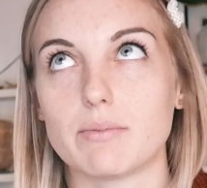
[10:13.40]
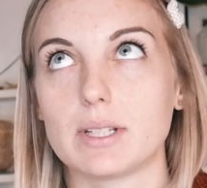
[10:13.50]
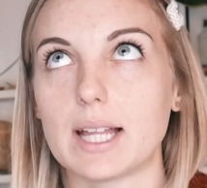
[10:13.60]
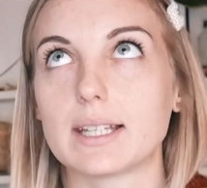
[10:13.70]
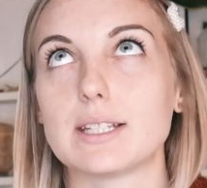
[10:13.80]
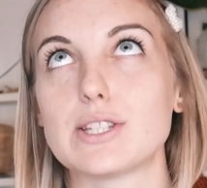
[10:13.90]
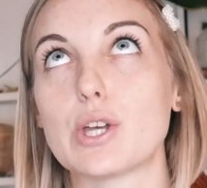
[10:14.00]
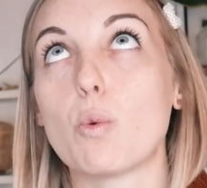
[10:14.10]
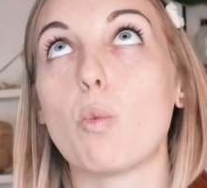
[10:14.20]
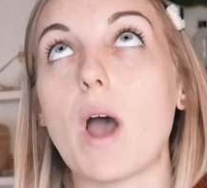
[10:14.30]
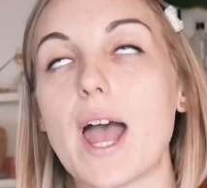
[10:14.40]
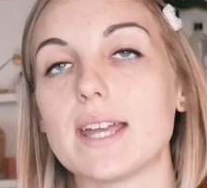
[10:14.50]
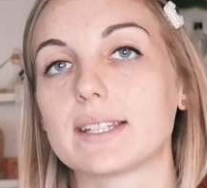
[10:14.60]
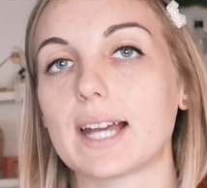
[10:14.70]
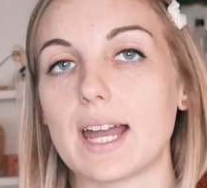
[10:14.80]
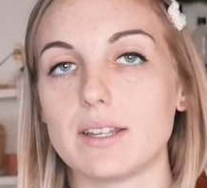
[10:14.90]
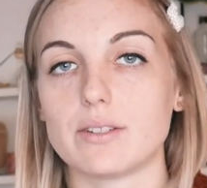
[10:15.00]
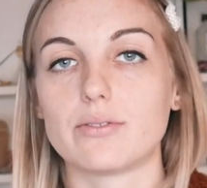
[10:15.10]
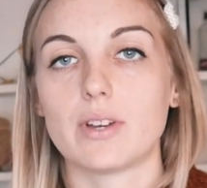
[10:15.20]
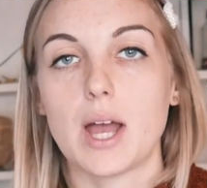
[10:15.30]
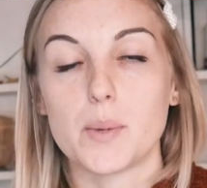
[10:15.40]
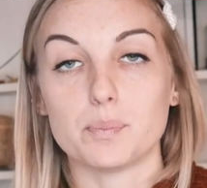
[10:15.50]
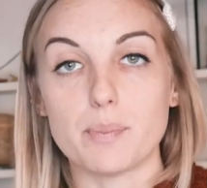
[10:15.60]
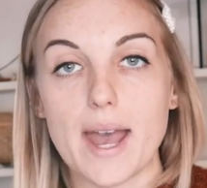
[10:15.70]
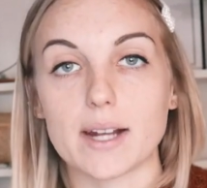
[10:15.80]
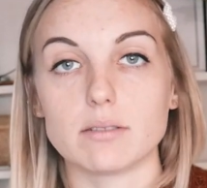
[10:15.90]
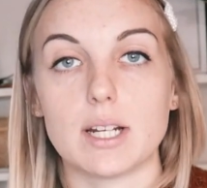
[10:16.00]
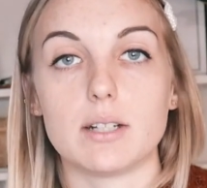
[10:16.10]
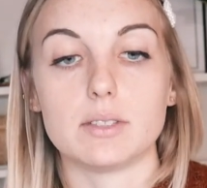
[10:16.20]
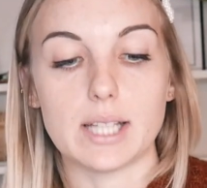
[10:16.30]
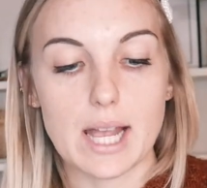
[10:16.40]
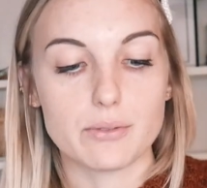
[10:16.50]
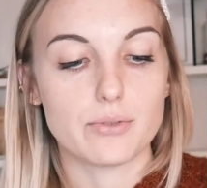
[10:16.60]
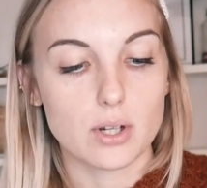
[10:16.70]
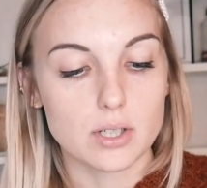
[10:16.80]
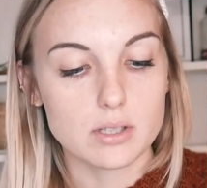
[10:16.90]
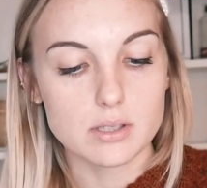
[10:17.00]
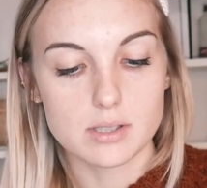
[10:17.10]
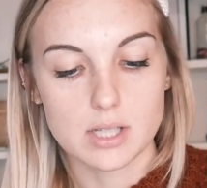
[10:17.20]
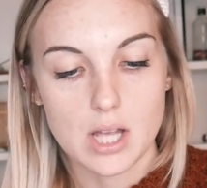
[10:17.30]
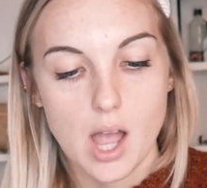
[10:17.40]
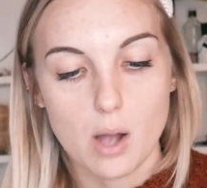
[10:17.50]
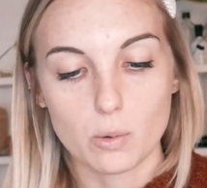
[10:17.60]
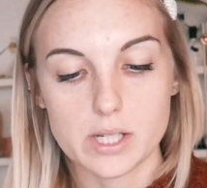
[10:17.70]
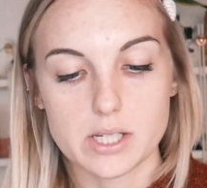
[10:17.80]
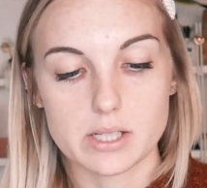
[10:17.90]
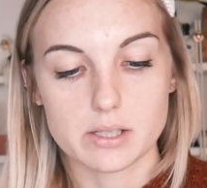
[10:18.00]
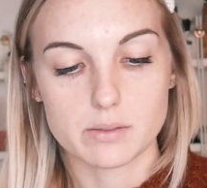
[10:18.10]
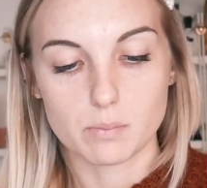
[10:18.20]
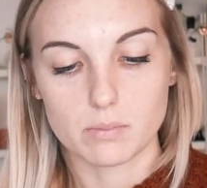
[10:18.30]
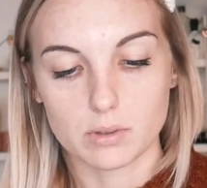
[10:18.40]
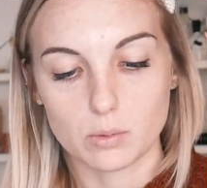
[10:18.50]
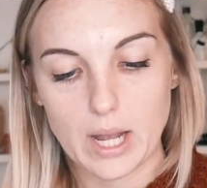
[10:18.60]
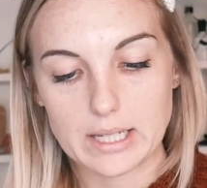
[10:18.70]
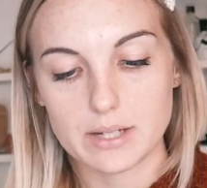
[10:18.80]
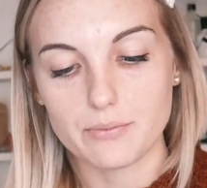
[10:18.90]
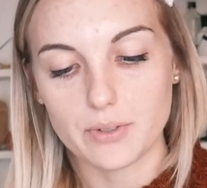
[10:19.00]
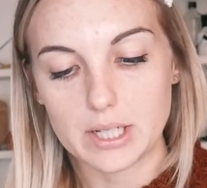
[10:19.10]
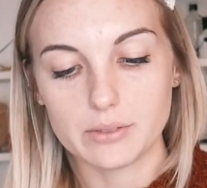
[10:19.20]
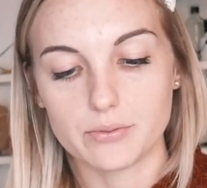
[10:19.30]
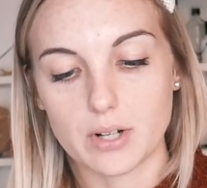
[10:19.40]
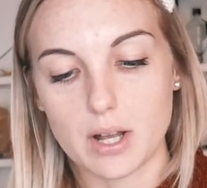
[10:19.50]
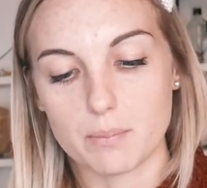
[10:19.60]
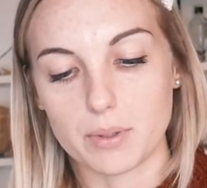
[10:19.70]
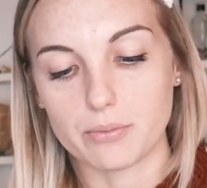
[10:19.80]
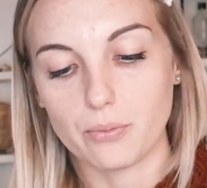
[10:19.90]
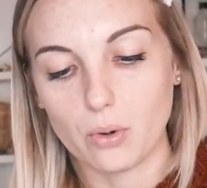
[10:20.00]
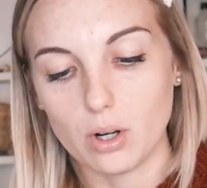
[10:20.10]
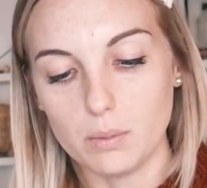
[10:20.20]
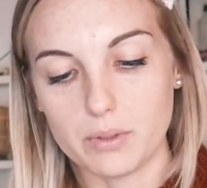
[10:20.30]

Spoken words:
liking the white kind of background light photos, which is quite different from before.